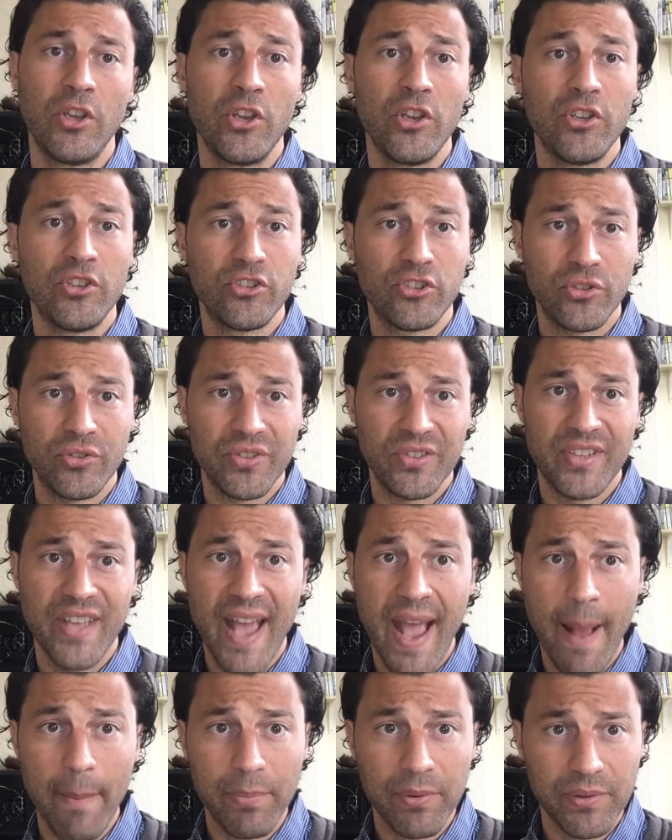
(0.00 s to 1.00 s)
so this
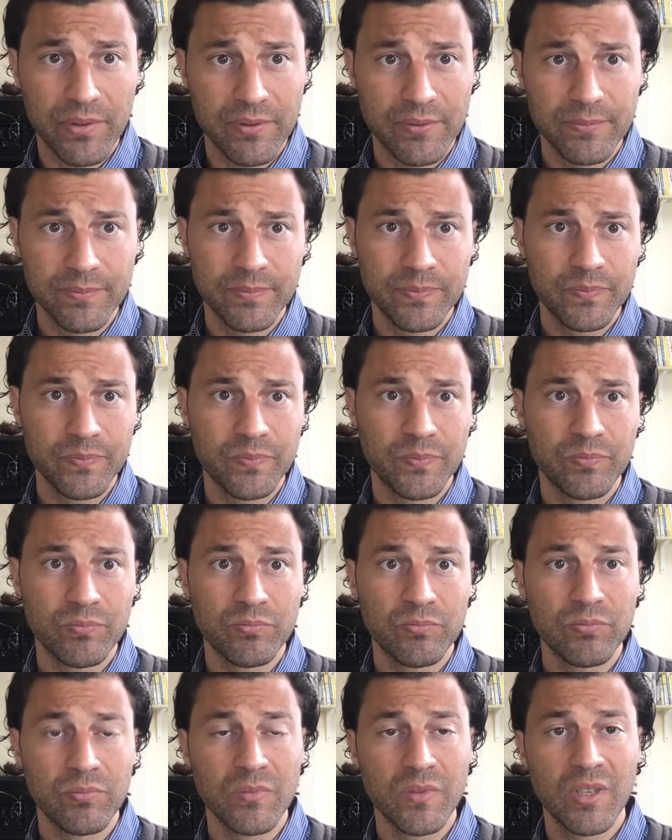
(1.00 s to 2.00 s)
happened.
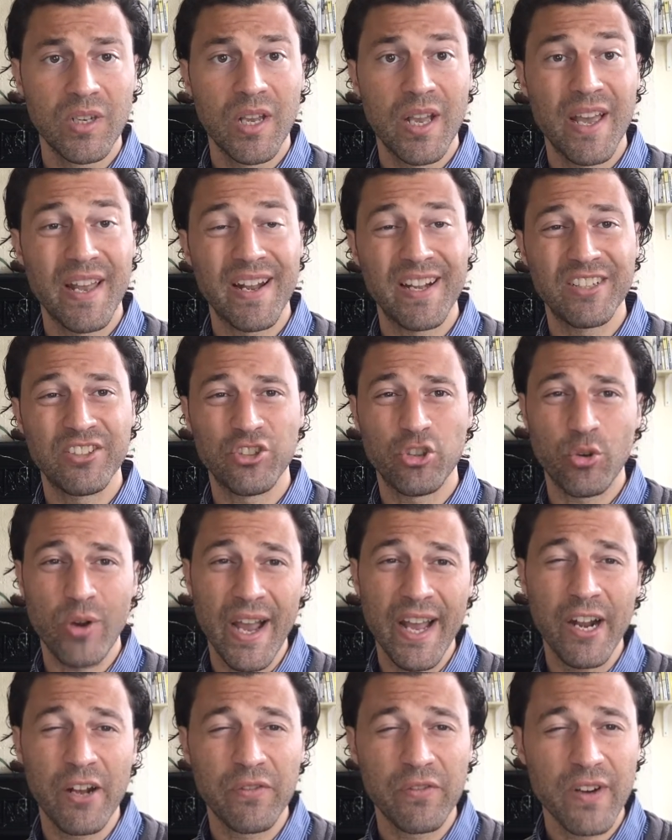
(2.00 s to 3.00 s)
And I just cried
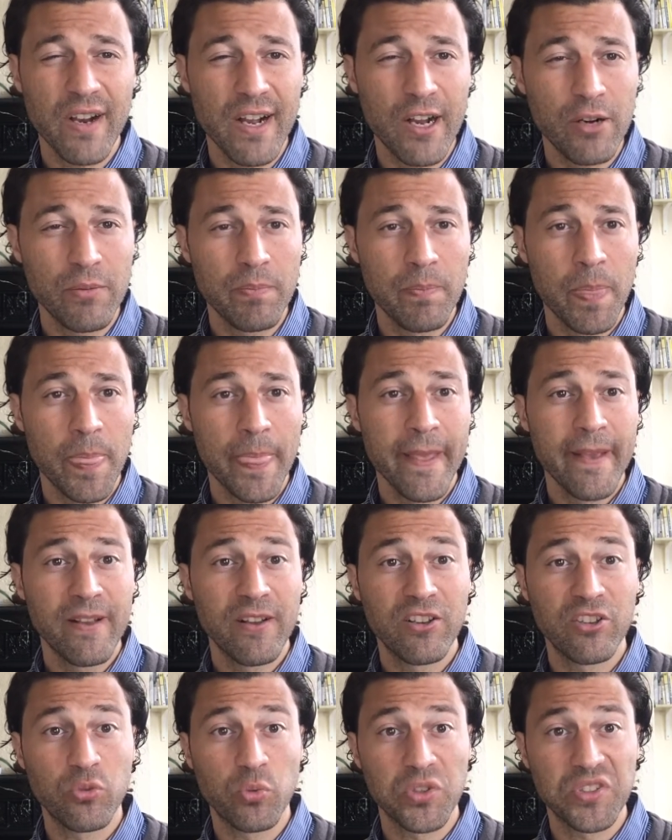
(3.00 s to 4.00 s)
out for help,
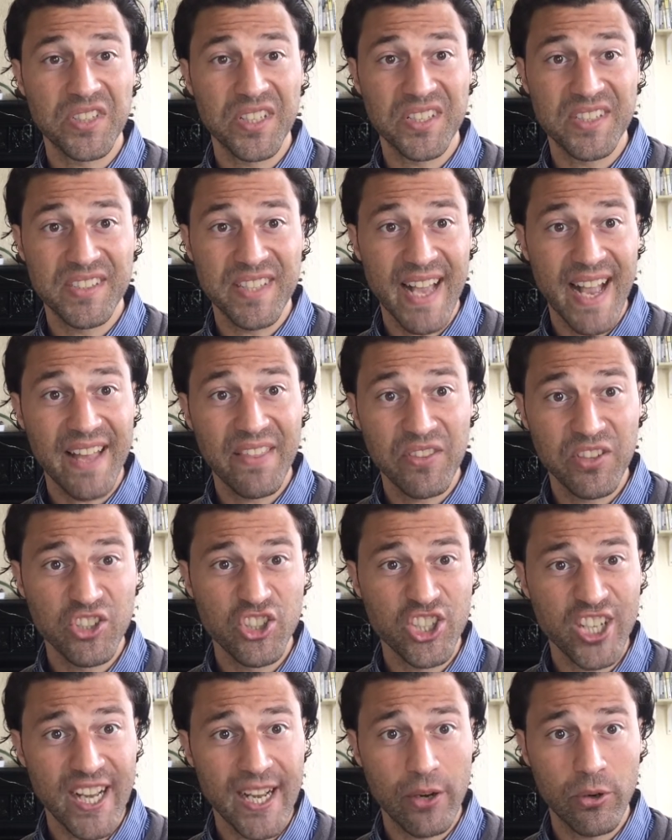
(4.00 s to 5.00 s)
because once I sat in the
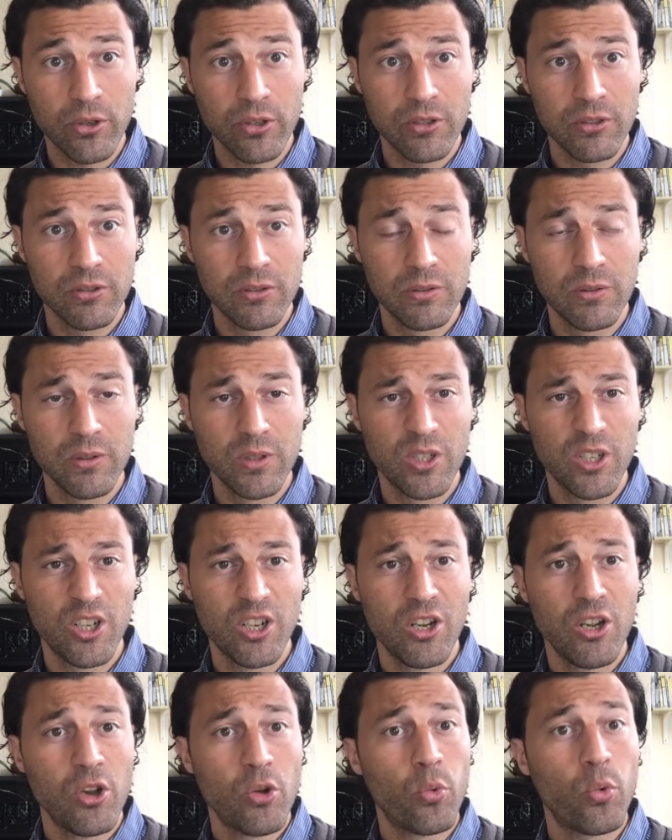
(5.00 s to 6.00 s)
shower,
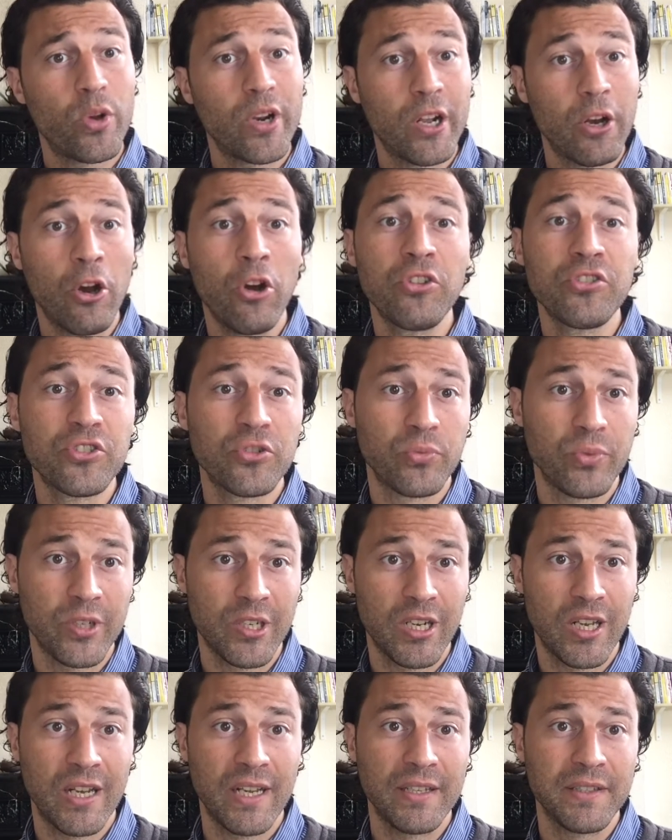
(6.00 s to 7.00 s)
what I also
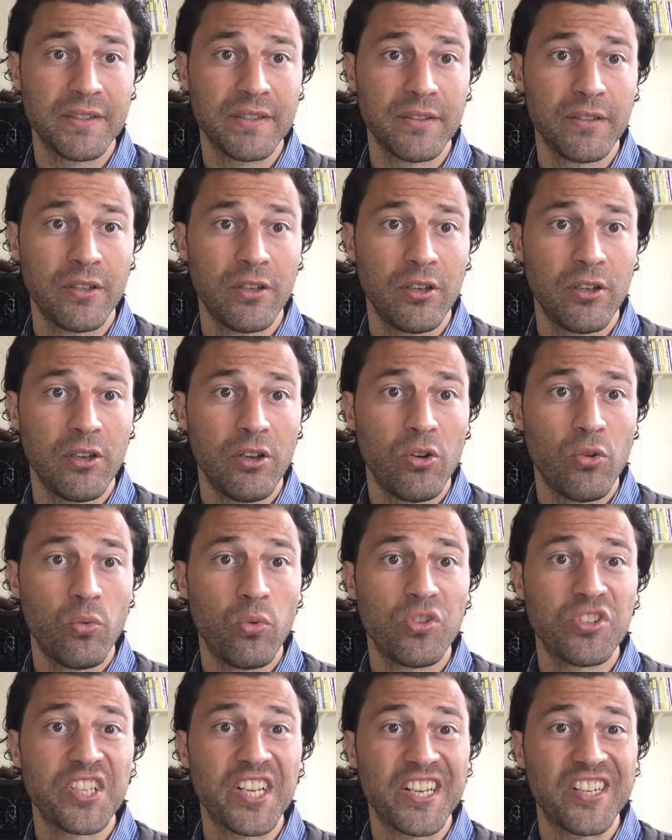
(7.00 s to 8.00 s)
realized
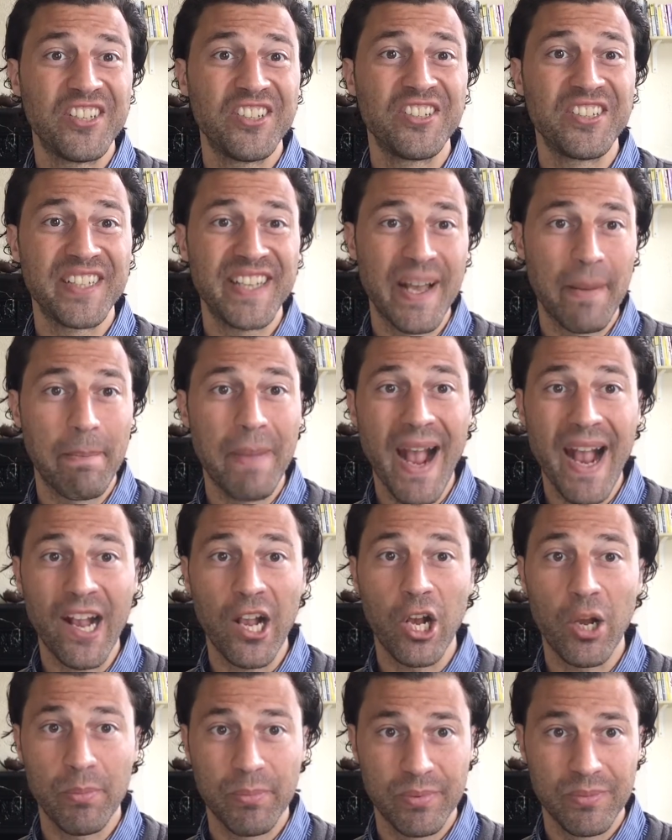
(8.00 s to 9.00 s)
was I couldn't get back
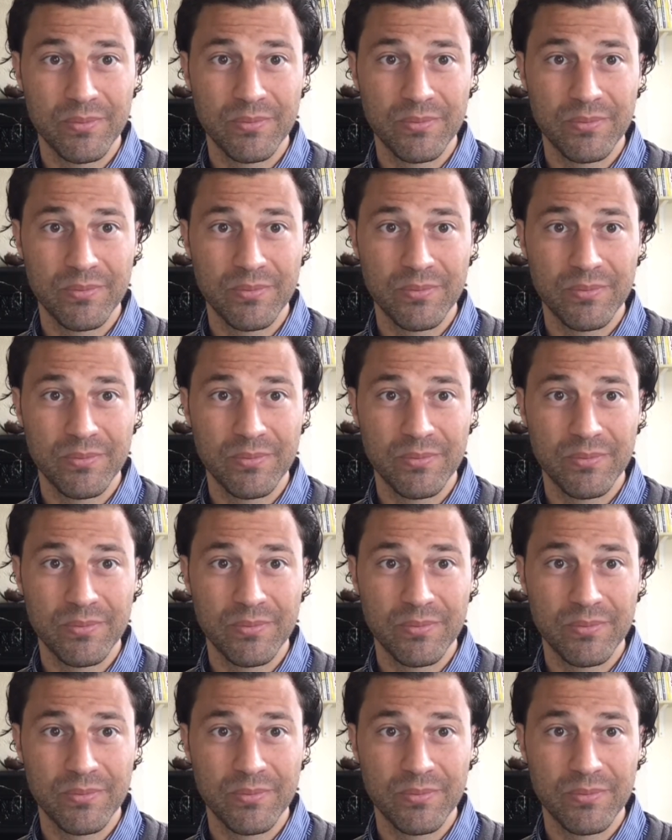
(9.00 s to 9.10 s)
up.